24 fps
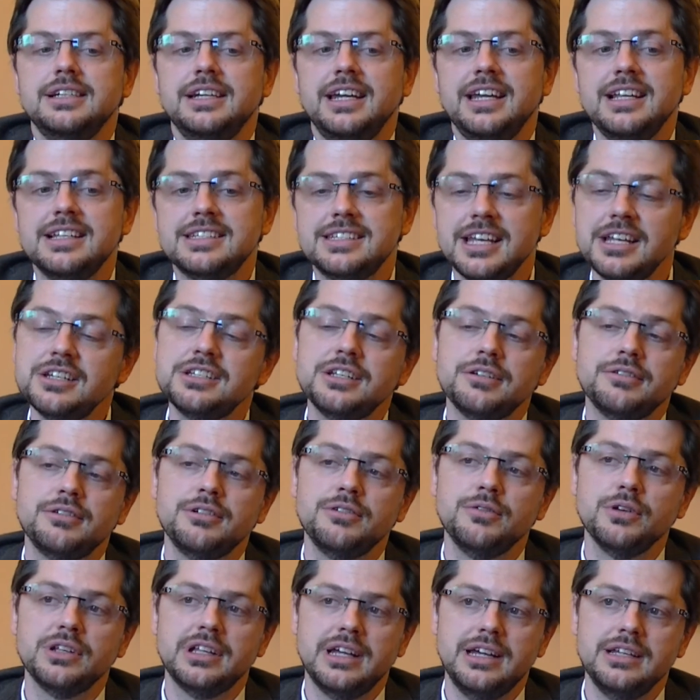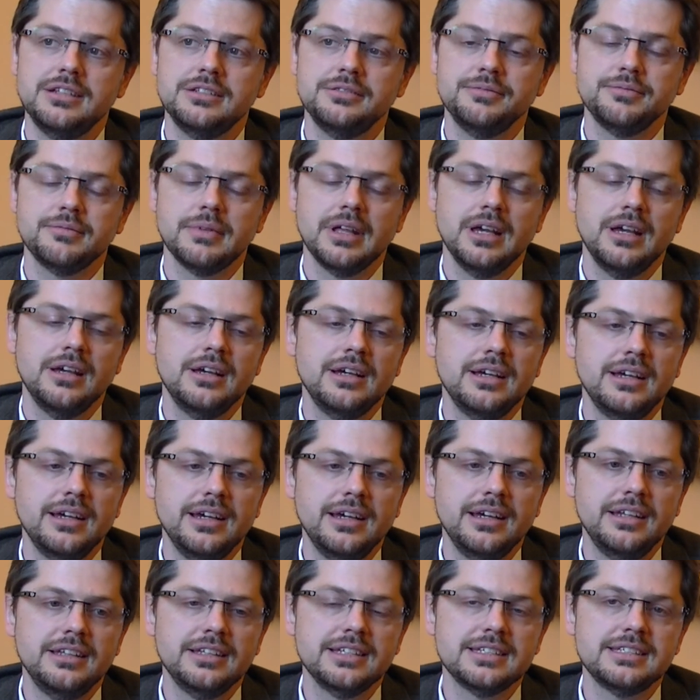incentive for that,
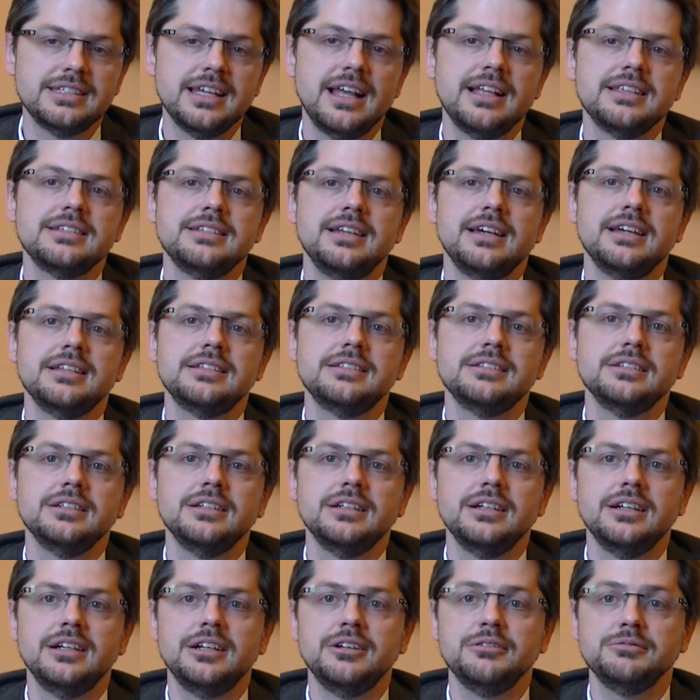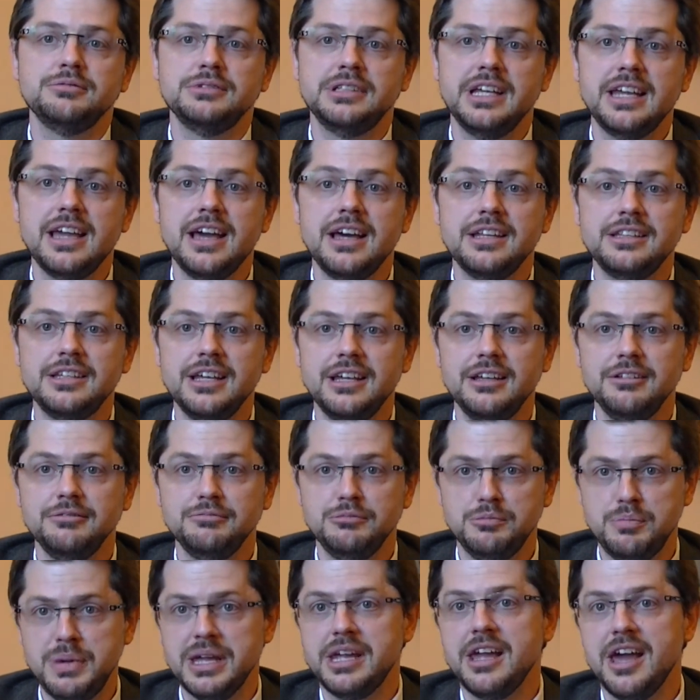in the sense that they had
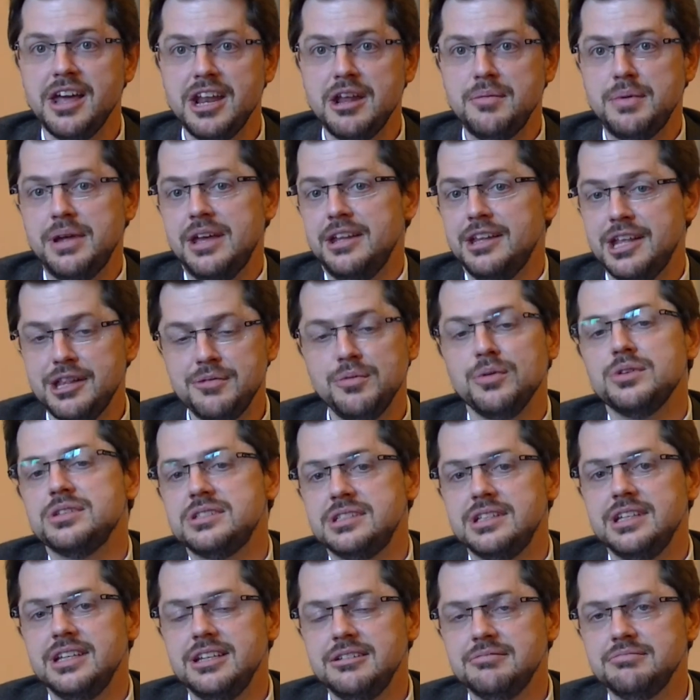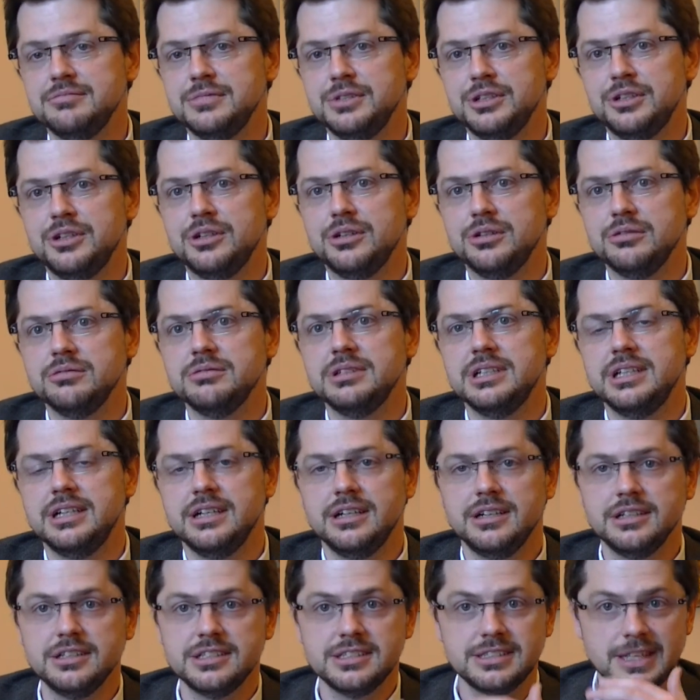big enemy, and it was the
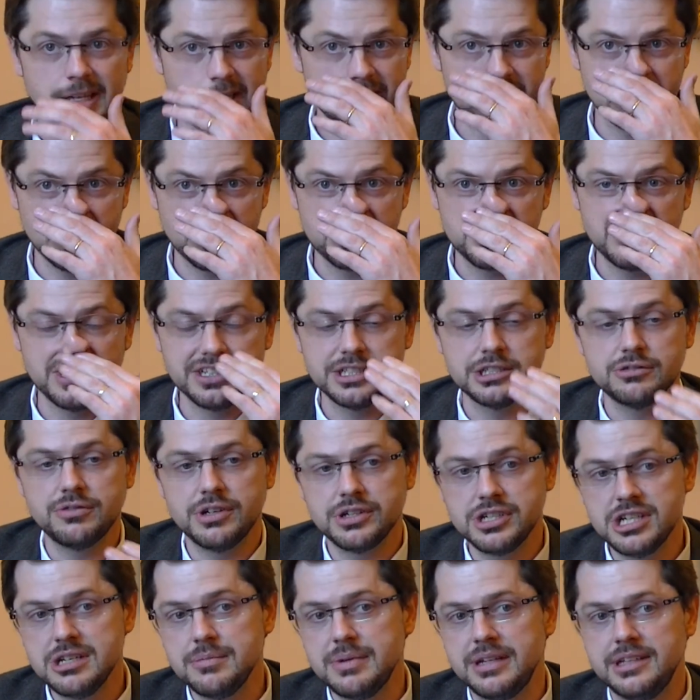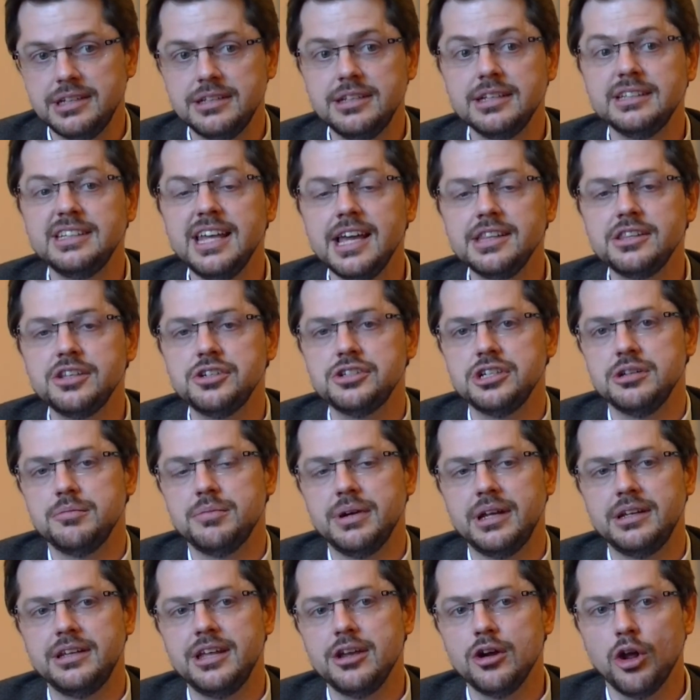state socialist regime and the dictatorship,
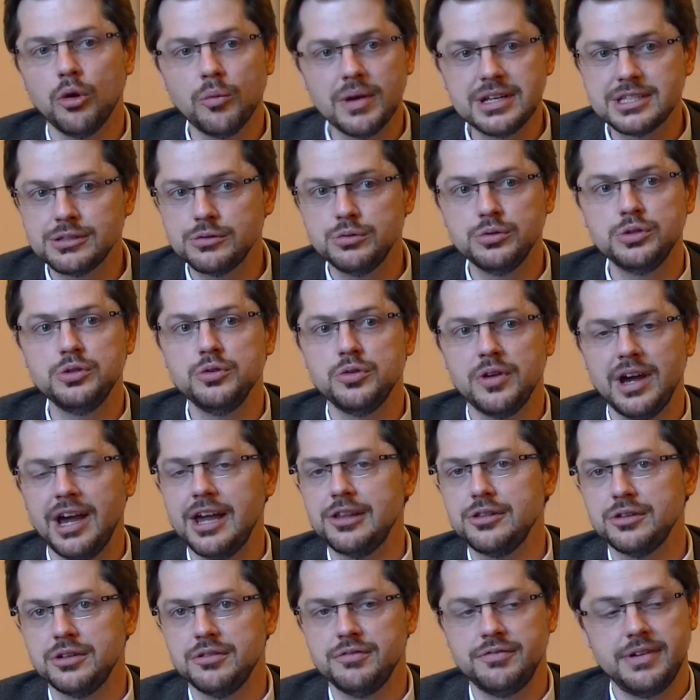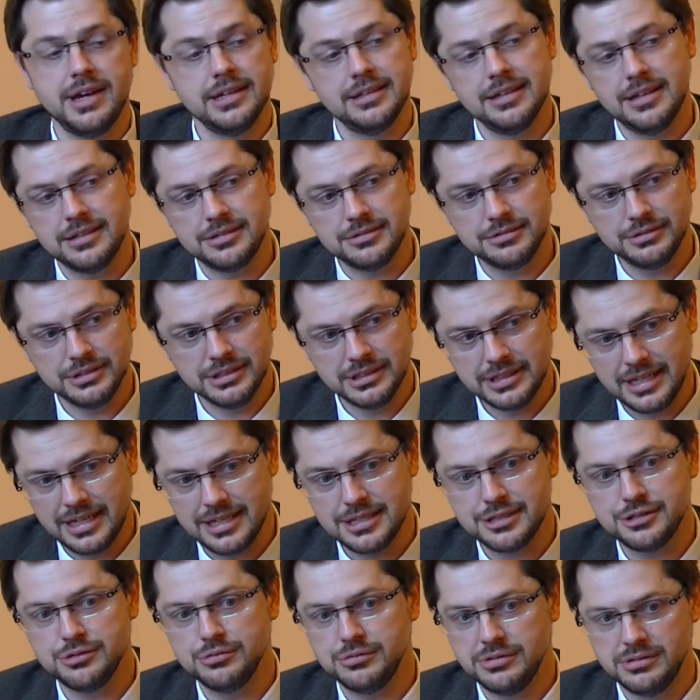and they always could unite on the fact that
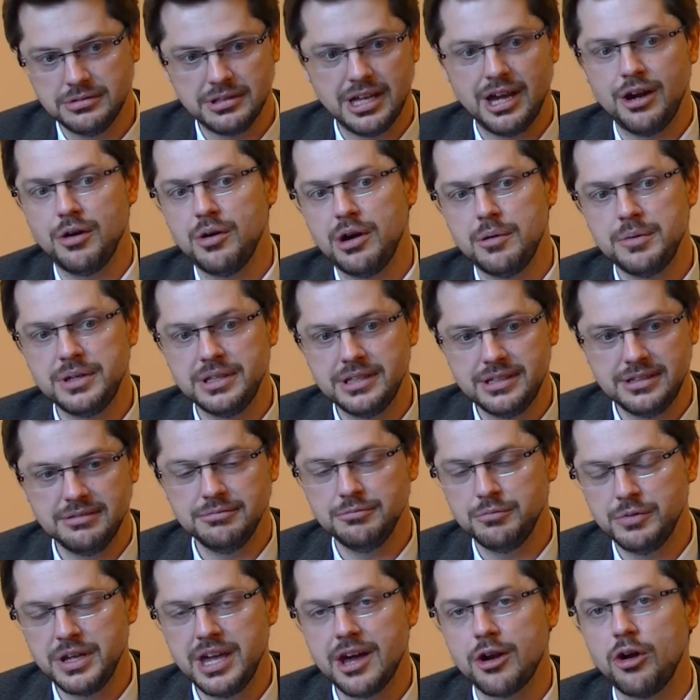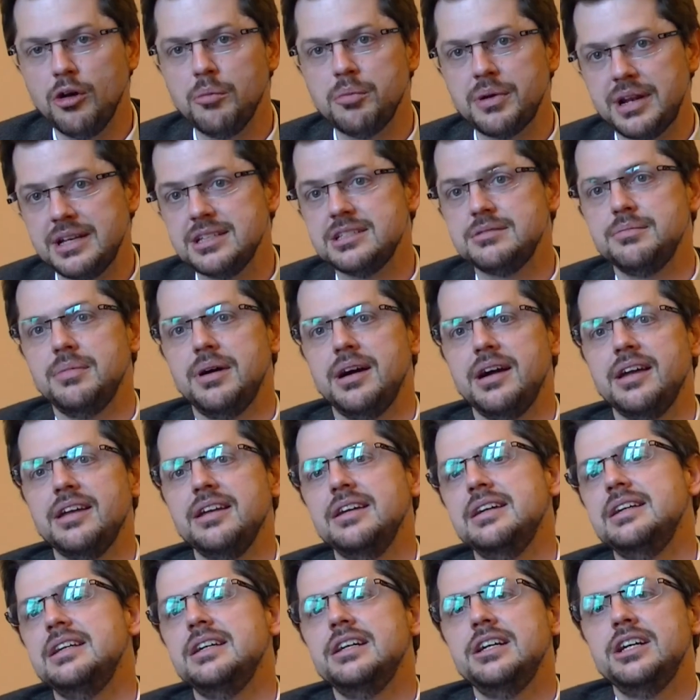yes, now we are oppressed by
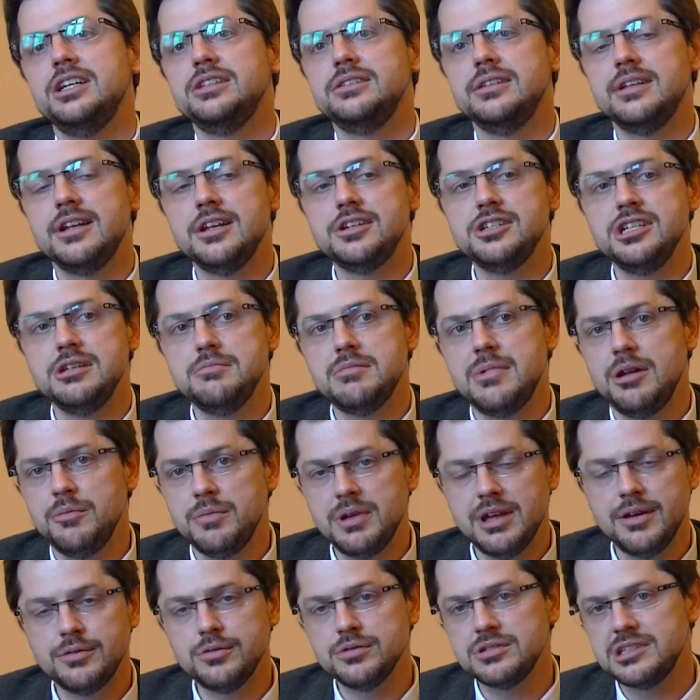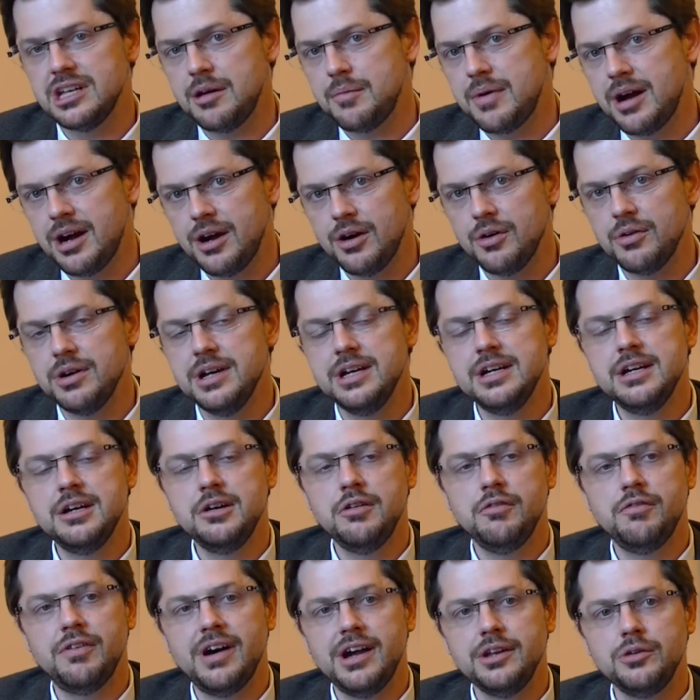the regime, and we have to somehow
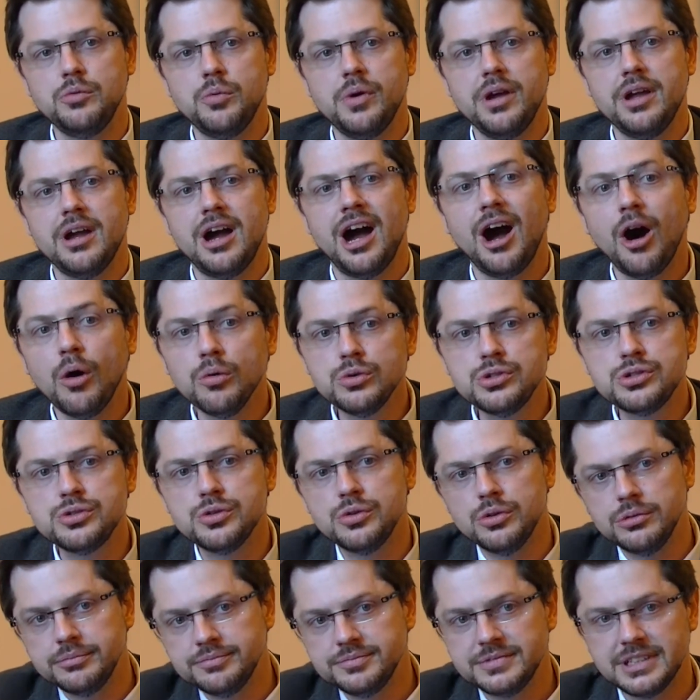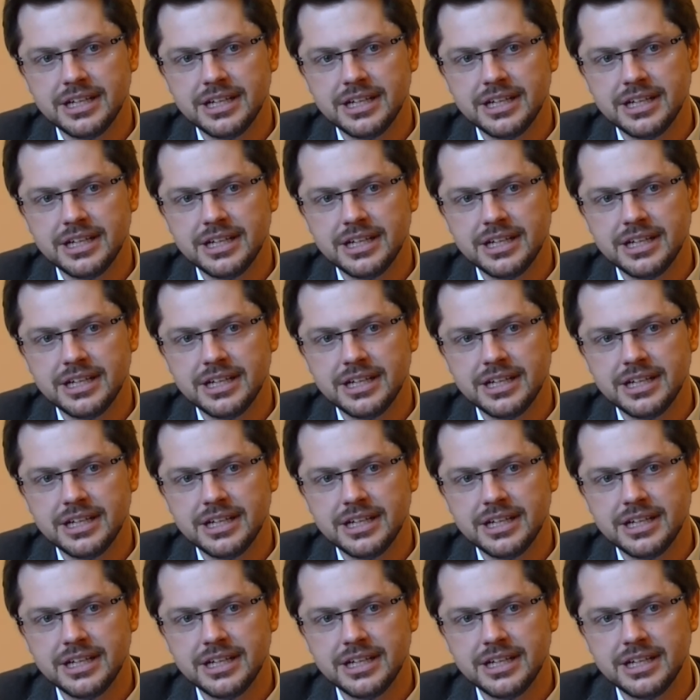find a way how to